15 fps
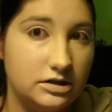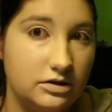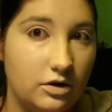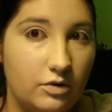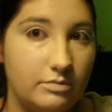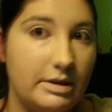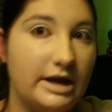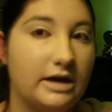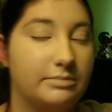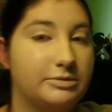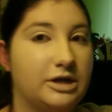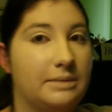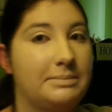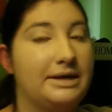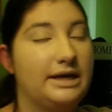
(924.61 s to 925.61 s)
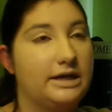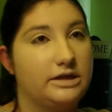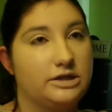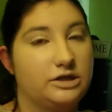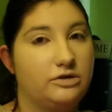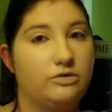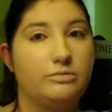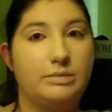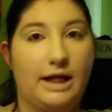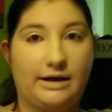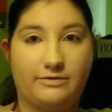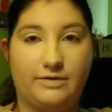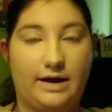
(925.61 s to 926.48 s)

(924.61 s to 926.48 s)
to go makeup shopping until Black